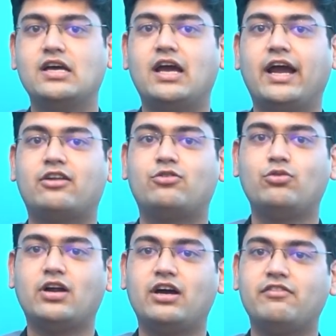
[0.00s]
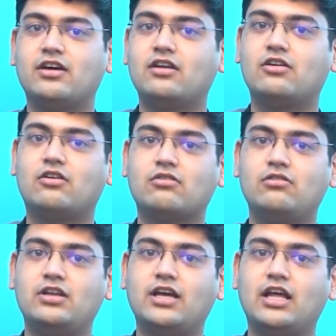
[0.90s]
At Tura, we are not
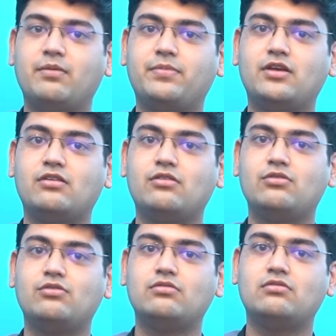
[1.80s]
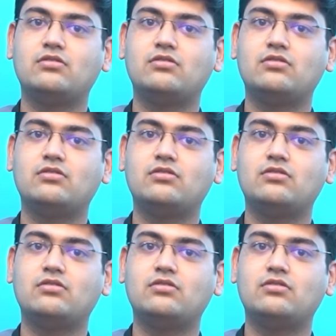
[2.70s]
only helping you